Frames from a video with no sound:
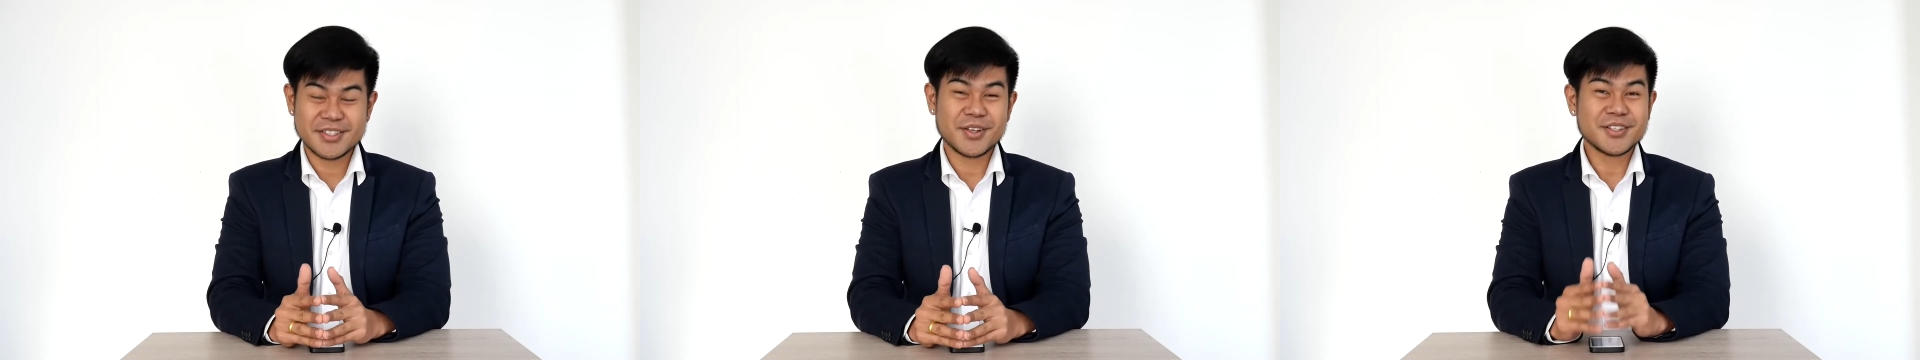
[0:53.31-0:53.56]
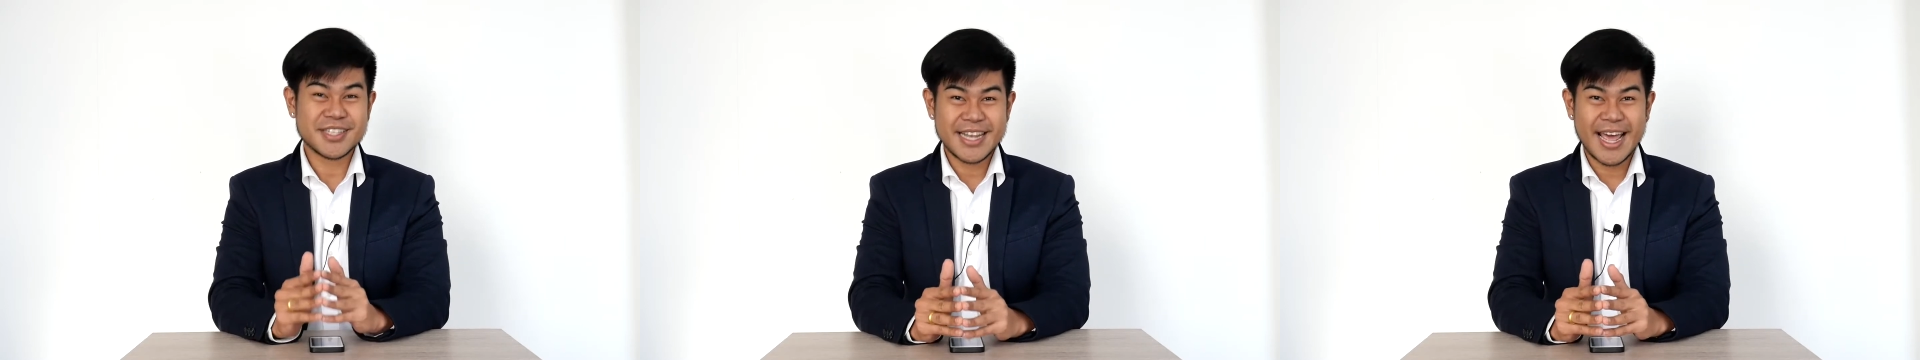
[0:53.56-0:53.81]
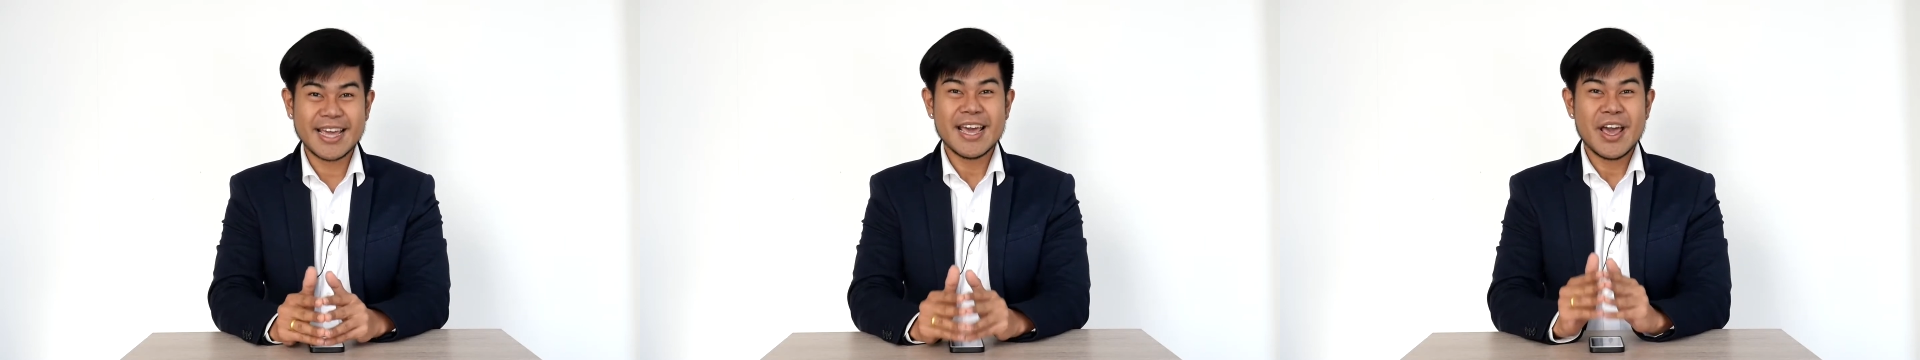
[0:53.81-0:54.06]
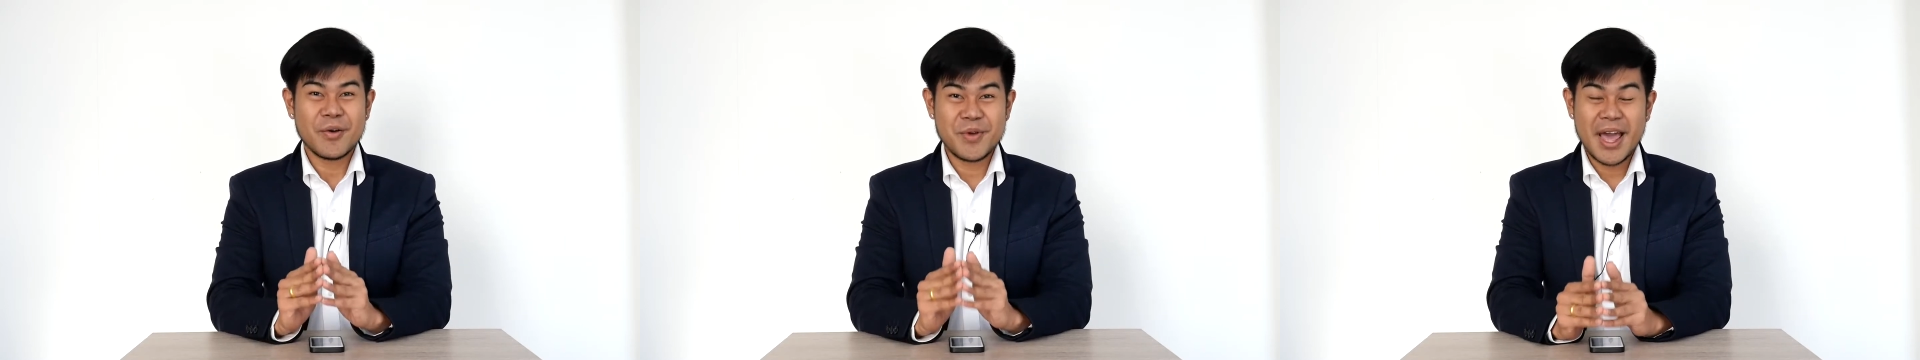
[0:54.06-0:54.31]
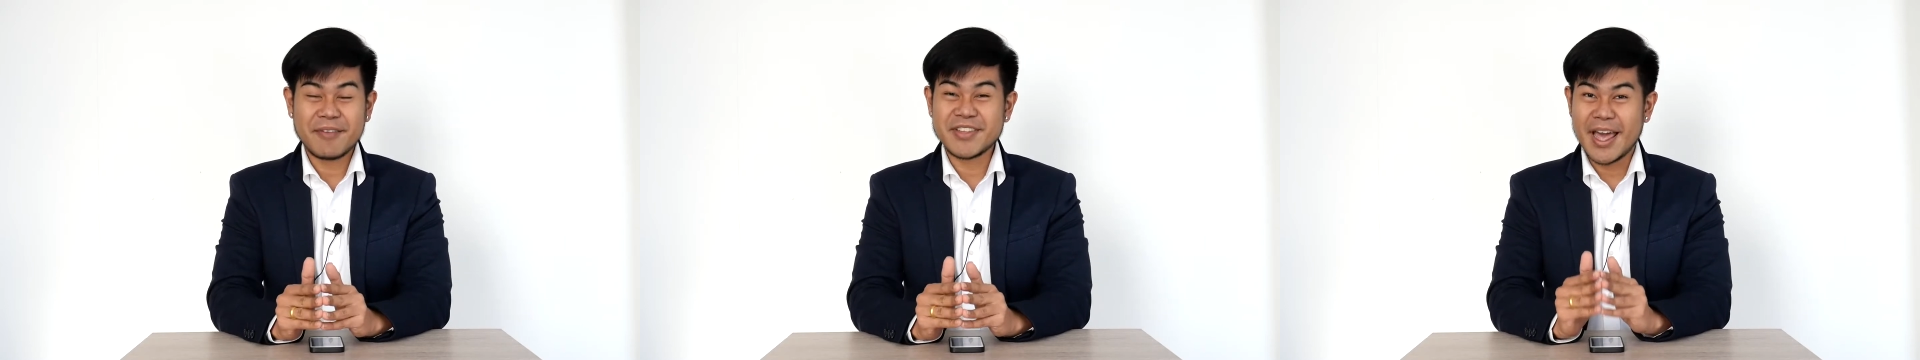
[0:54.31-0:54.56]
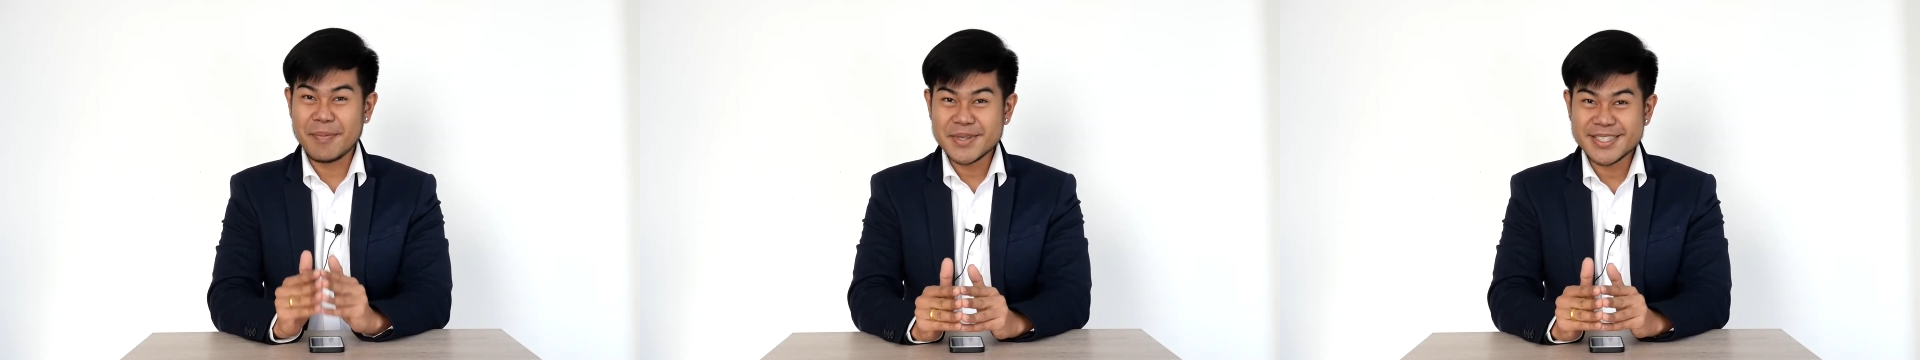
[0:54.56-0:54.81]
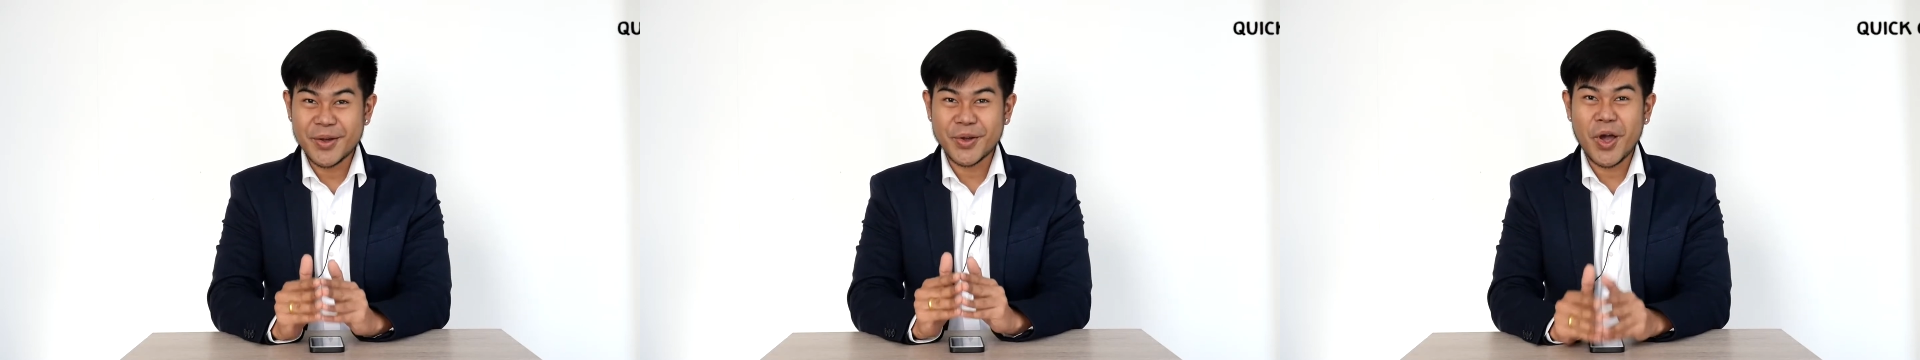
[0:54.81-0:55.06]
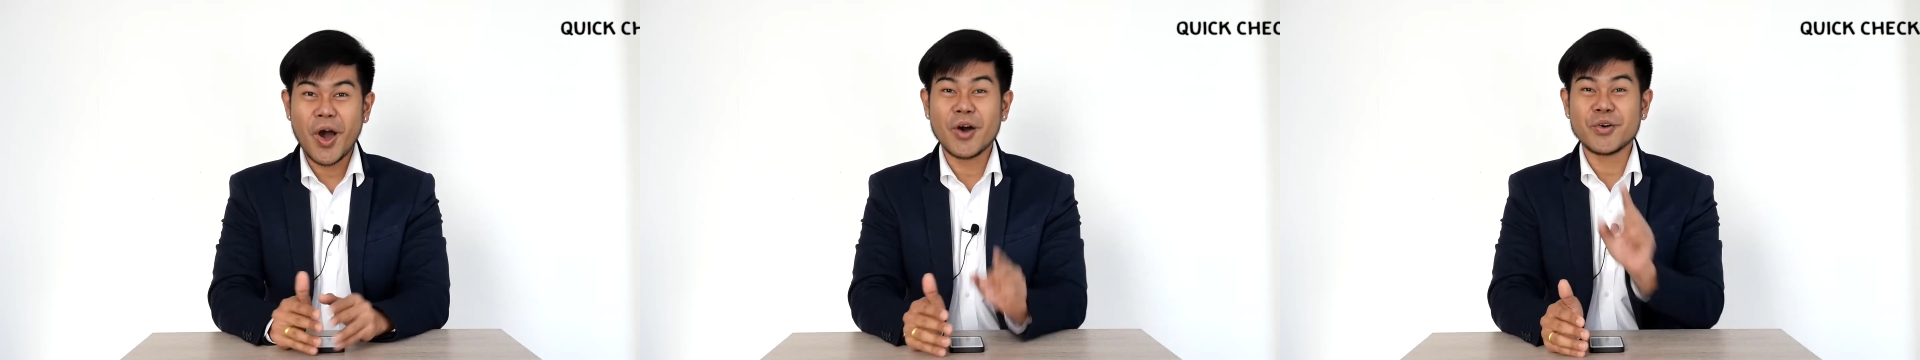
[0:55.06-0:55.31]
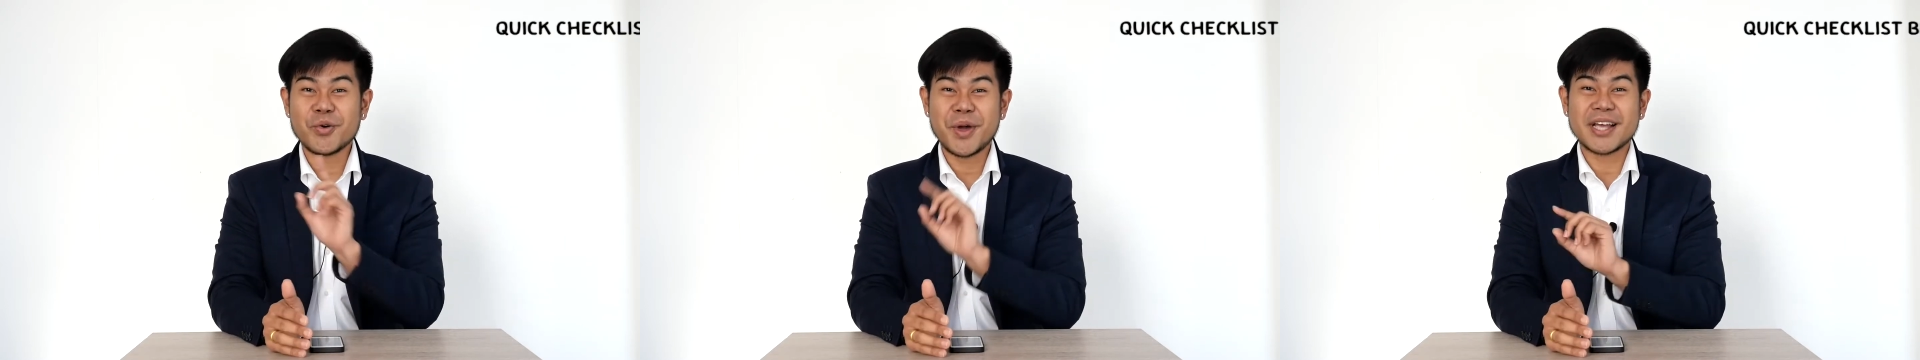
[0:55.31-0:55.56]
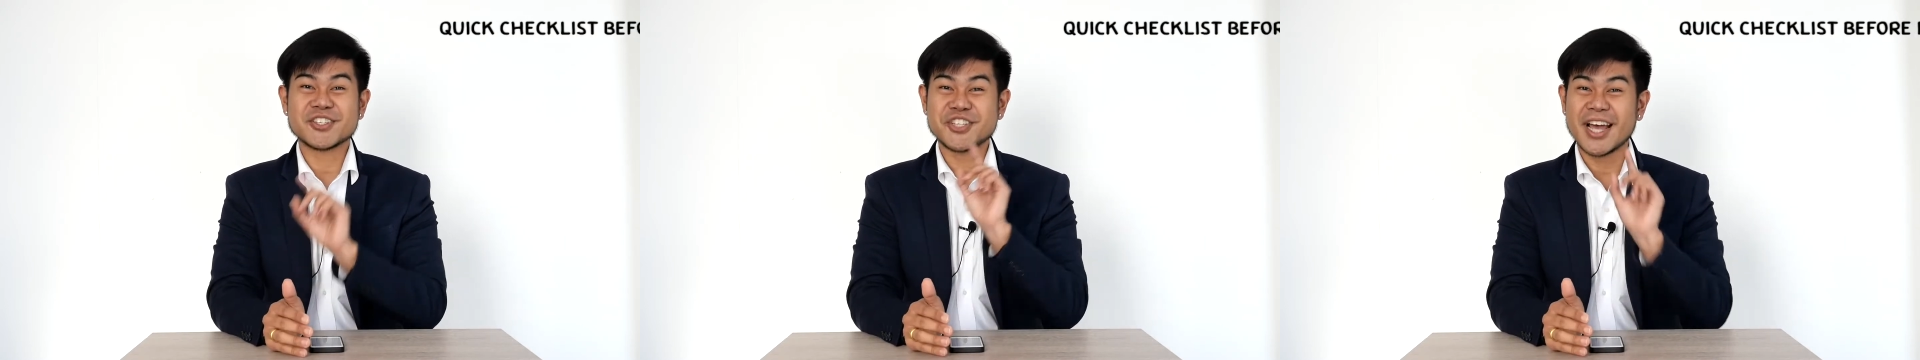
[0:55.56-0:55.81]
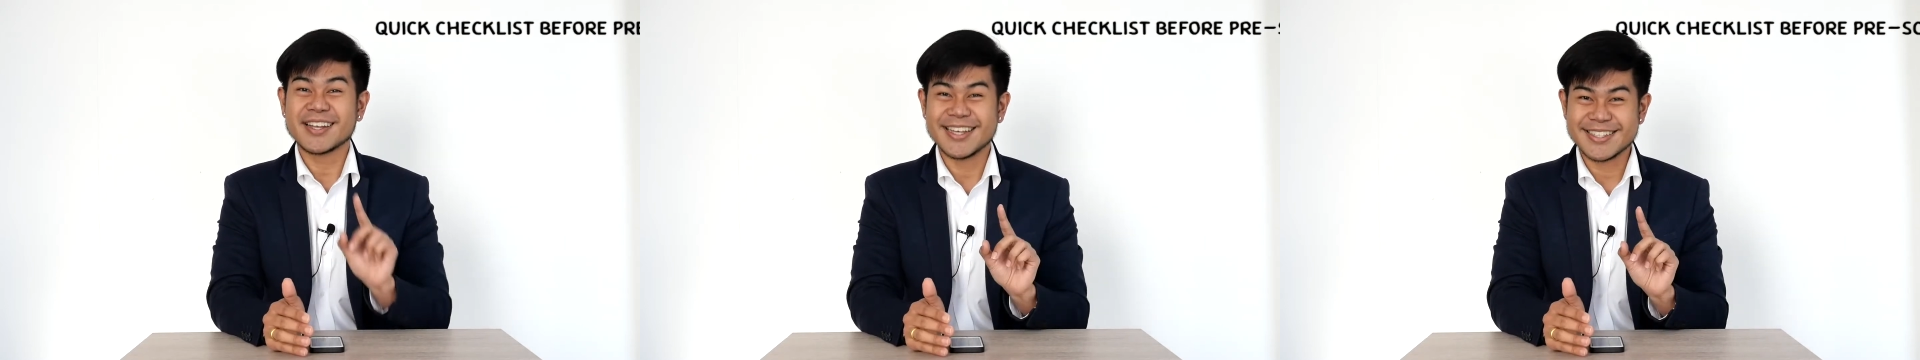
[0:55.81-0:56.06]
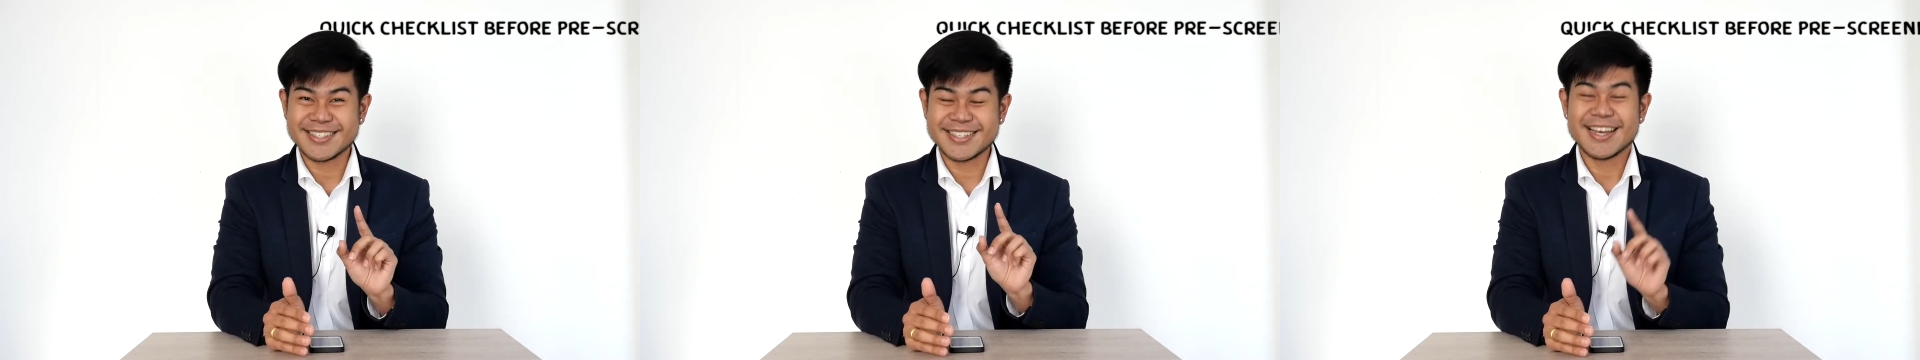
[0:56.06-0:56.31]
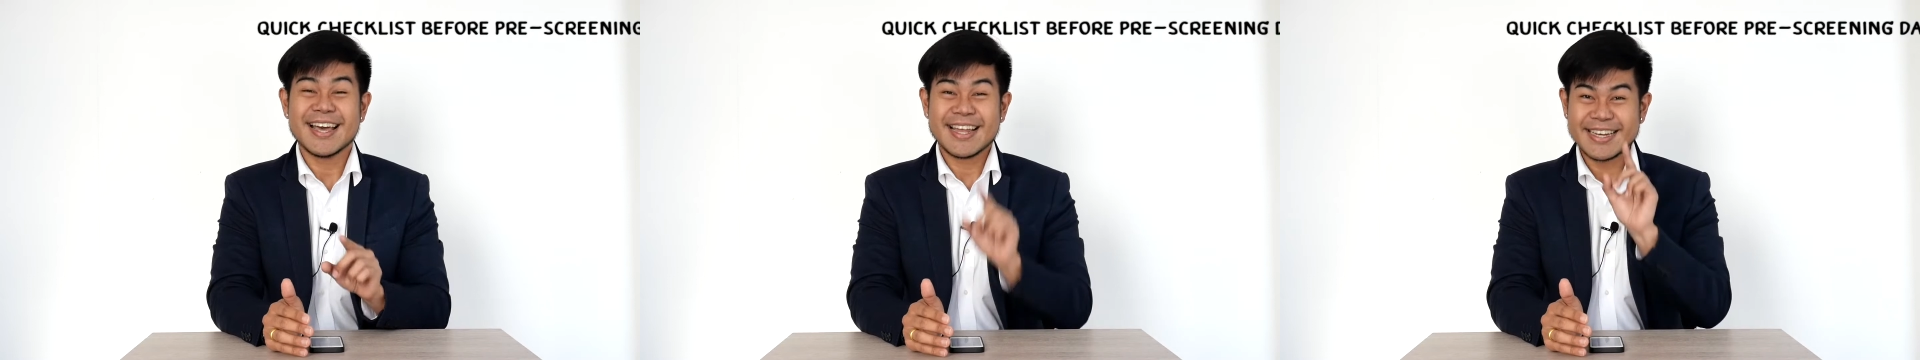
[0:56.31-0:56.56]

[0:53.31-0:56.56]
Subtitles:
So today we have the episode called quick checklist.